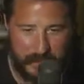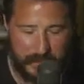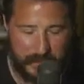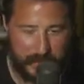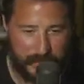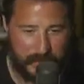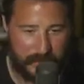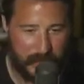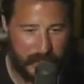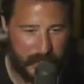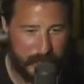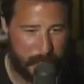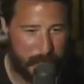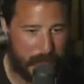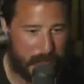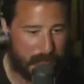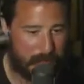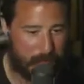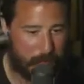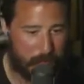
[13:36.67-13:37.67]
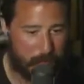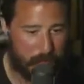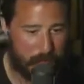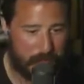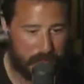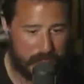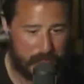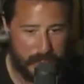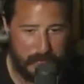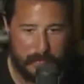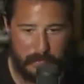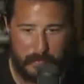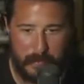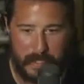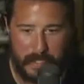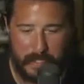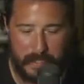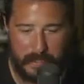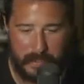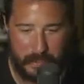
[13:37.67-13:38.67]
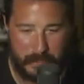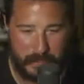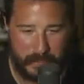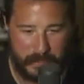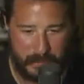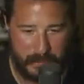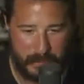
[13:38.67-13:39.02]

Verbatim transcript: I was trying to play as the worst team to make it a,